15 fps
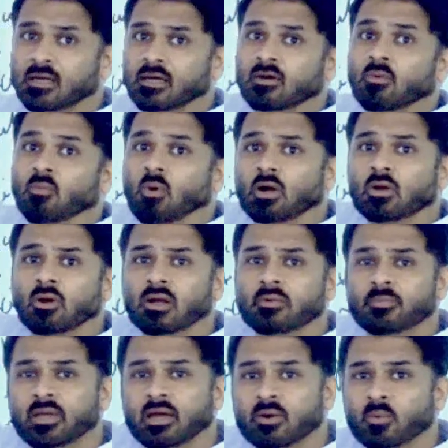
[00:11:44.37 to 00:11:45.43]
What all
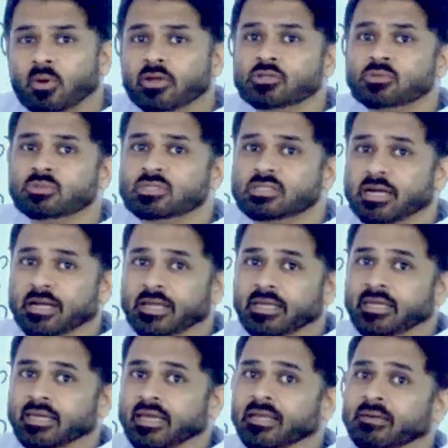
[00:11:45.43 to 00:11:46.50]
we are going to study
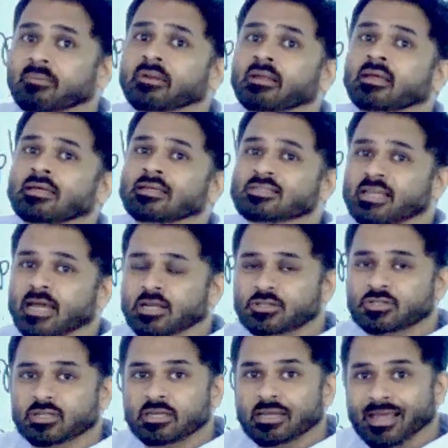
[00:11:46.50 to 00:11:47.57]
in
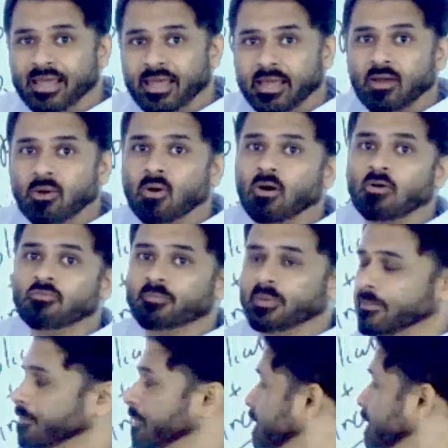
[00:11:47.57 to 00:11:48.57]
section A of paper